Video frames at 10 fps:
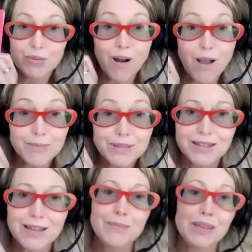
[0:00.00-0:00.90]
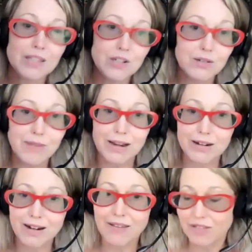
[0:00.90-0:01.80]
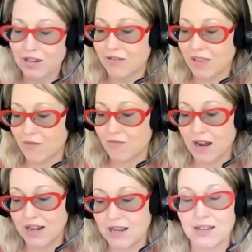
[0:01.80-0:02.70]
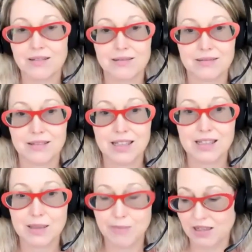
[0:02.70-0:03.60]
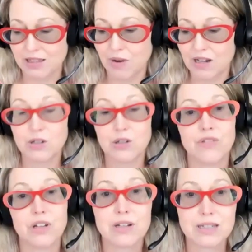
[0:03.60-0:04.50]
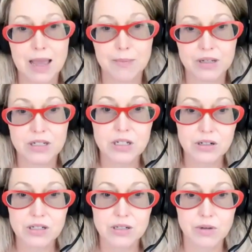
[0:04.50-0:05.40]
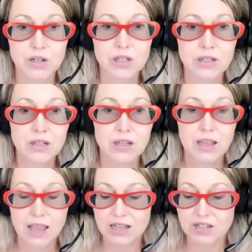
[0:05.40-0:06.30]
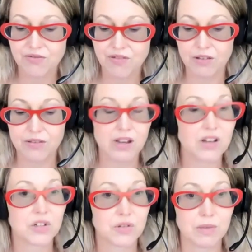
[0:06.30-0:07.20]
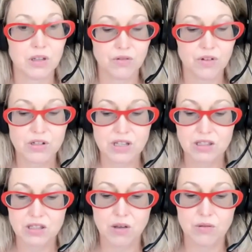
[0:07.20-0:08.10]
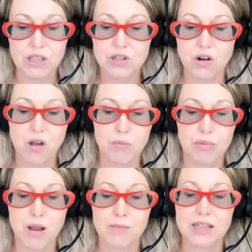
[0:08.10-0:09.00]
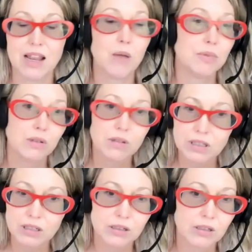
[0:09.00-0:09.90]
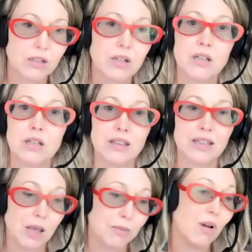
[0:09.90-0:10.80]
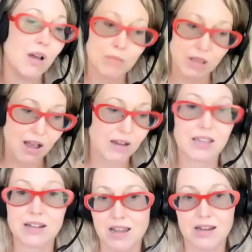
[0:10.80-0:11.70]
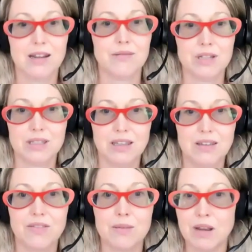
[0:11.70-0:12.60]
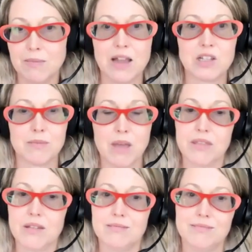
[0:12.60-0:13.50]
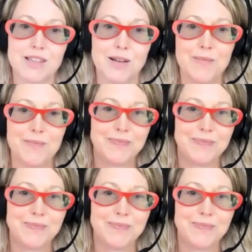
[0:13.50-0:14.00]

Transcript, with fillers: prompts because you're a writer i figure that writing is the best way to for you to tap into your intuition and to follow the nudges from the universe. And so these are all prompts that help you clear, that help you unblock, ignite, and receive the money magic method. So